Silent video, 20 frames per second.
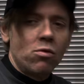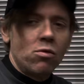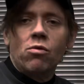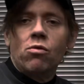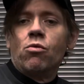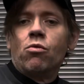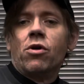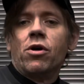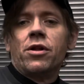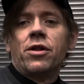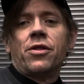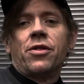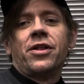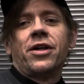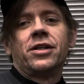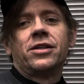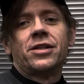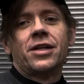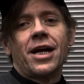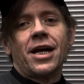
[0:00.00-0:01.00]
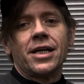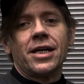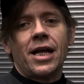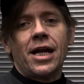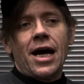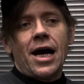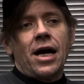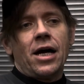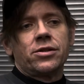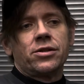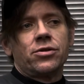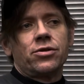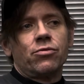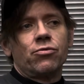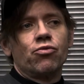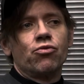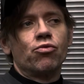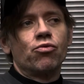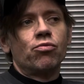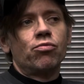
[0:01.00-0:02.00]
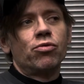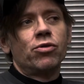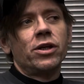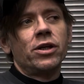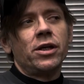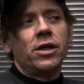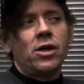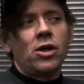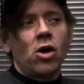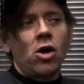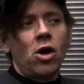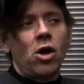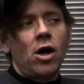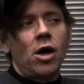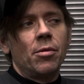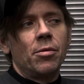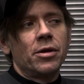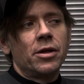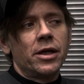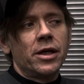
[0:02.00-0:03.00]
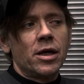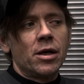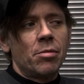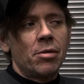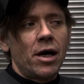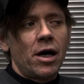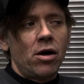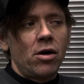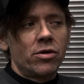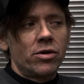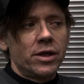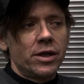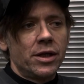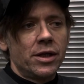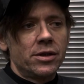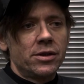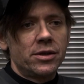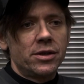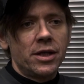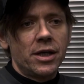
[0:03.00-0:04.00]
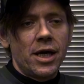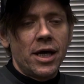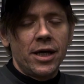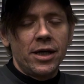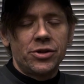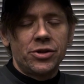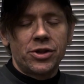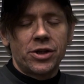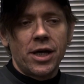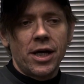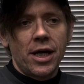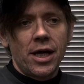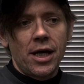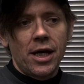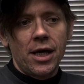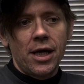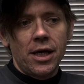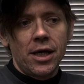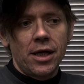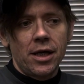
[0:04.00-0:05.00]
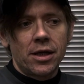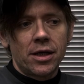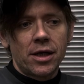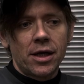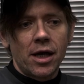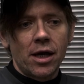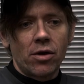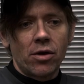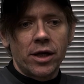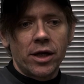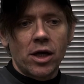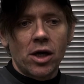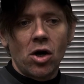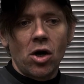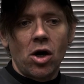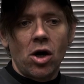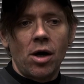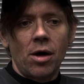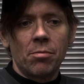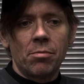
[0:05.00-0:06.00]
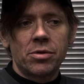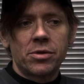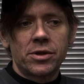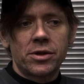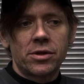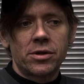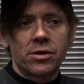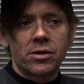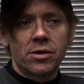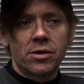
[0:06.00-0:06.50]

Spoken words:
one of the things that I get asked really commonly about is the HK carry comps.